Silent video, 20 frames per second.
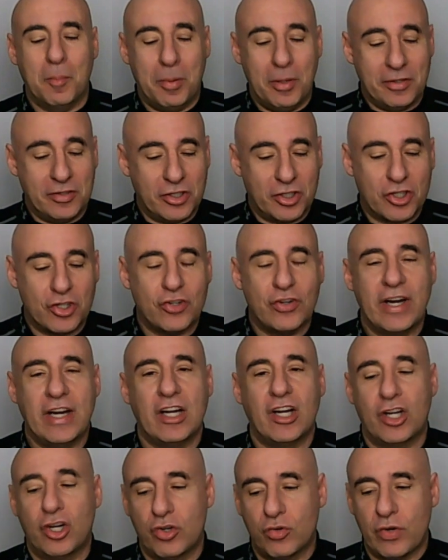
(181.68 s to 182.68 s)
but to
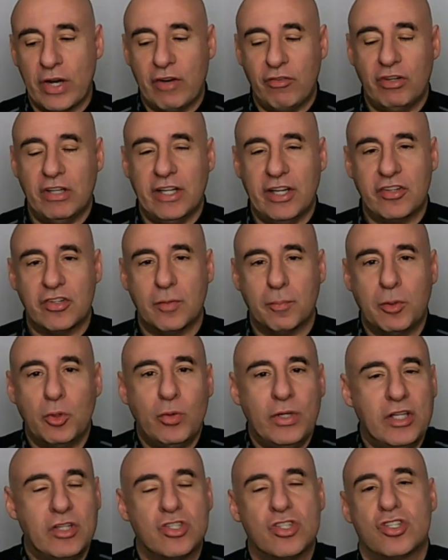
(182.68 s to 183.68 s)
create a great relationship, you
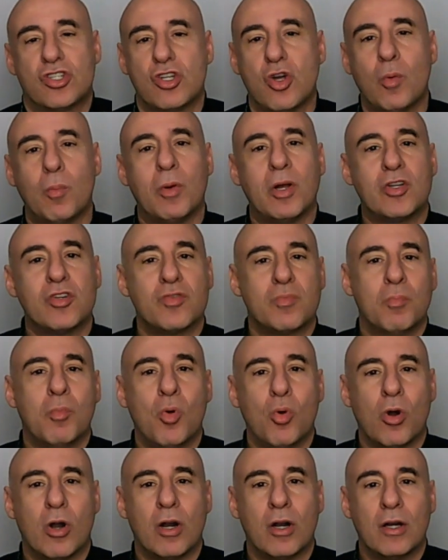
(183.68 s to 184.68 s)
need so much
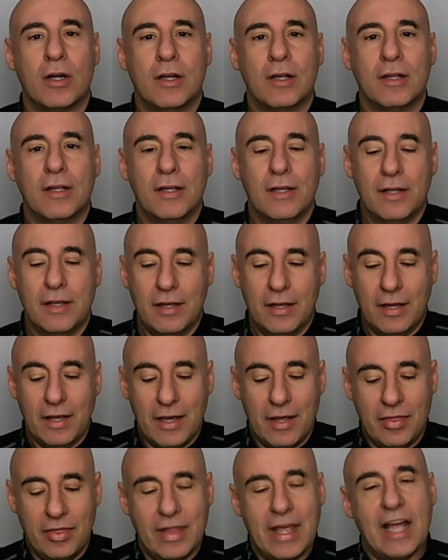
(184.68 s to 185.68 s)
more.
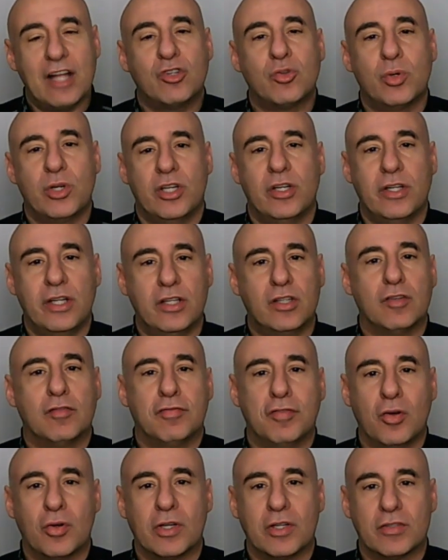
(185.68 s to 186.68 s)
And that's what you need to
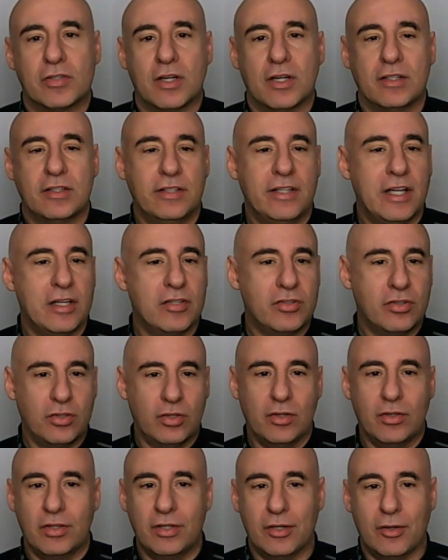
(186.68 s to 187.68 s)
focus on. Yes,
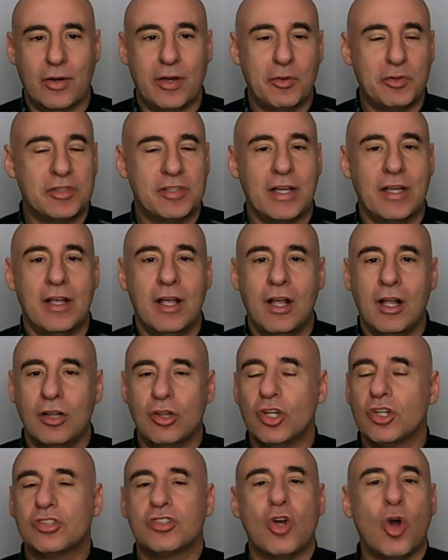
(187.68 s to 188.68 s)
you know, I always say,
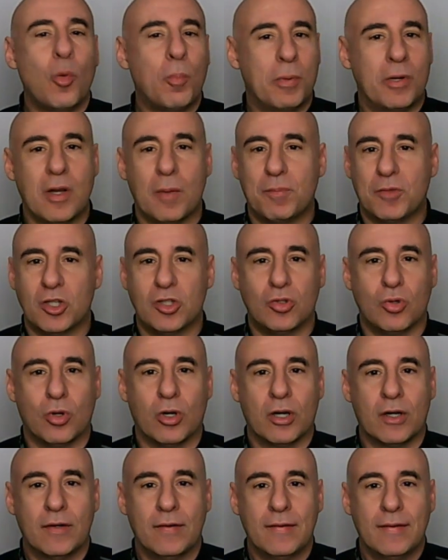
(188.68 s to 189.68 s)
looks open up the
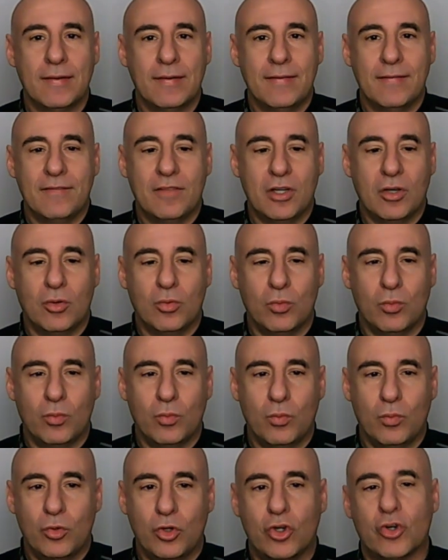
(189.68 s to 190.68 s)
door. You know,
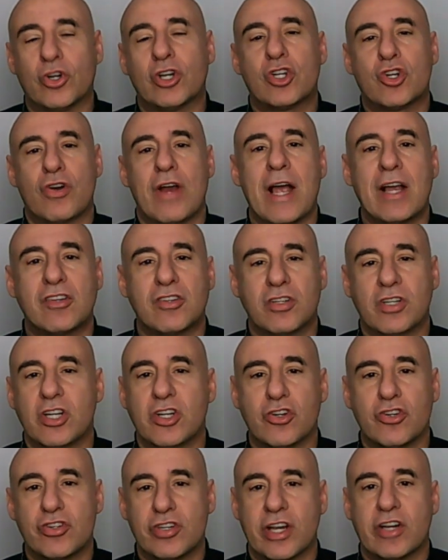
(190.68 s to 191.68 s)
your attraction and
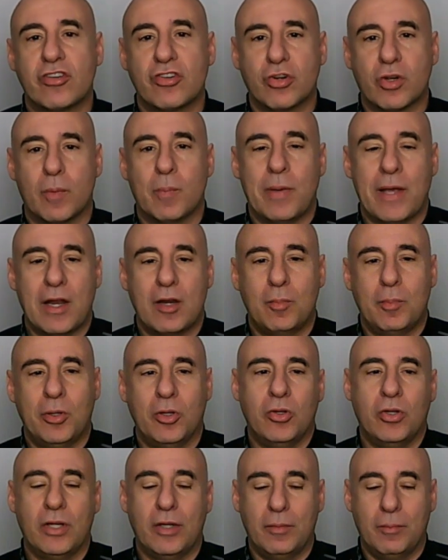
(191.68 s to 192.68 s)
your sexual
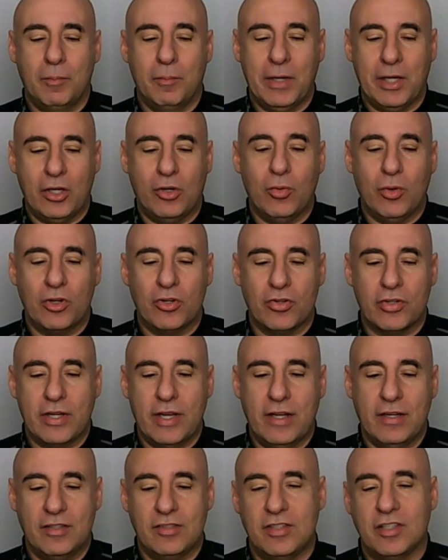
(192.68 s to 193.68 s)
compatibility make you
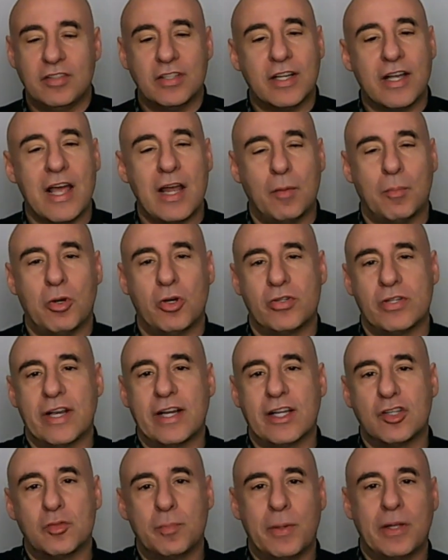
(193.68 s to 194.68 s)
understand, is this the kind of person I
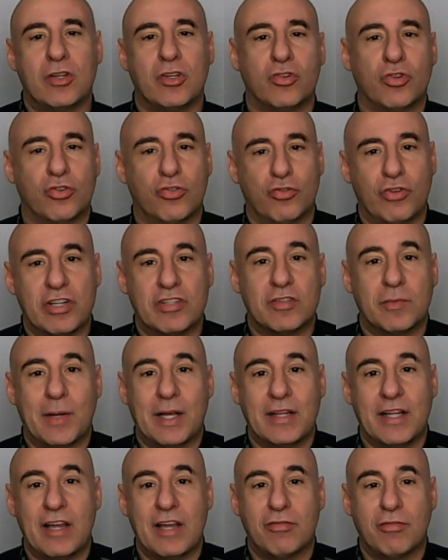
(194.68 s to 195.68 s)
could spend the rest of
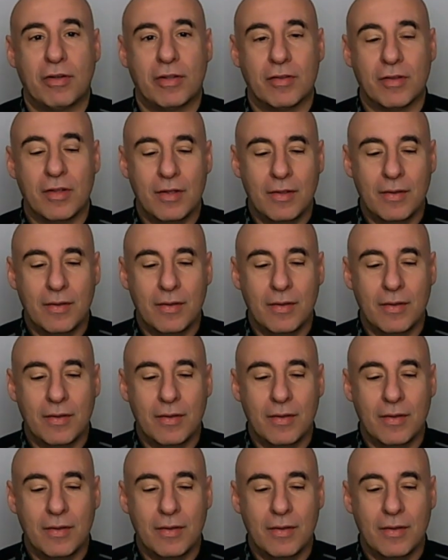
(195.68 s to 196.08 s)
my life with?